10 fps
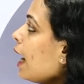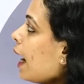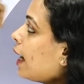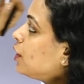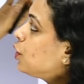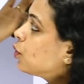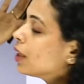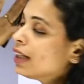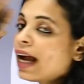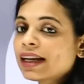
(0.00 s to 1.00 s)
and you
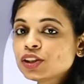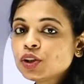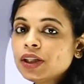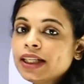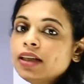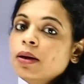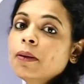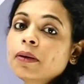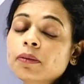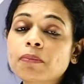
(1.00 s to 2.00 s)
can actually
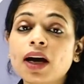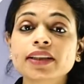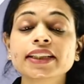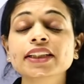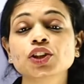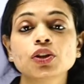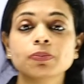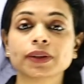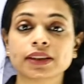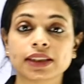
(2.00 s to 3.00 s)
market your
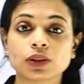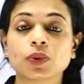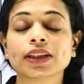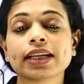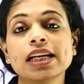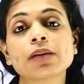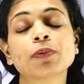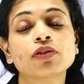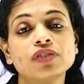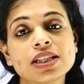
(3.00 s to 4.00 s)
business with the help
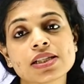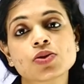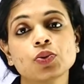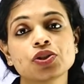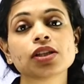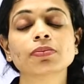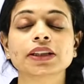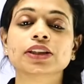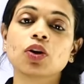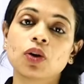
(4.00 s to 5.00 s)
of this social
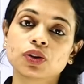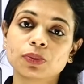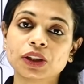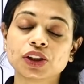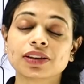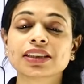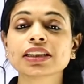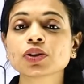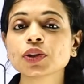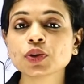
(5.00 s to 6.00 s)
media automation. This
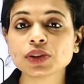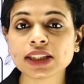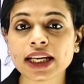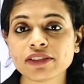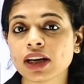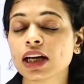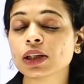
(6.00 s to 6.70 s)
is going to save a